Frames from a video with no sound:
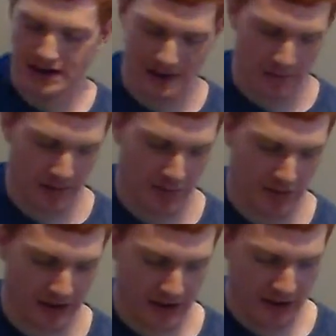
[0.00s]
And then be
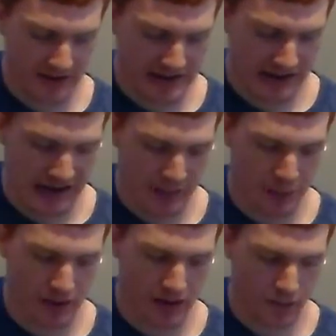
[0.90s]
prepared to
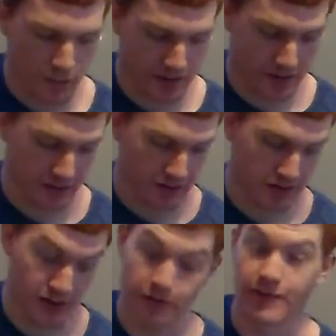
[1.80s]
hammer on with
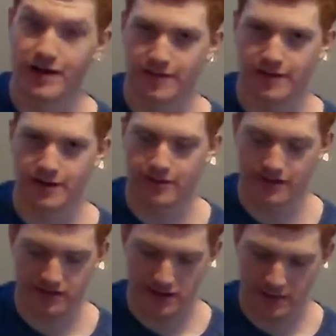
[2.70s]
your ring finger
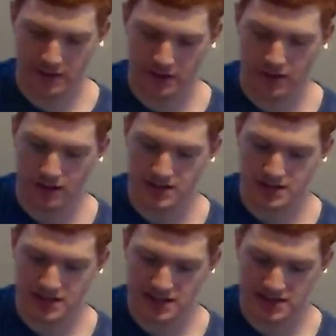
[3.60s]
this time on
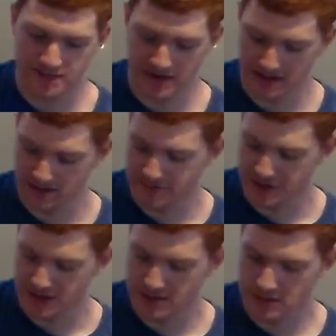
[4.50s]
6th fret of
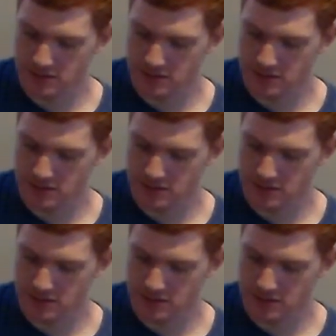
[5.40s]
G.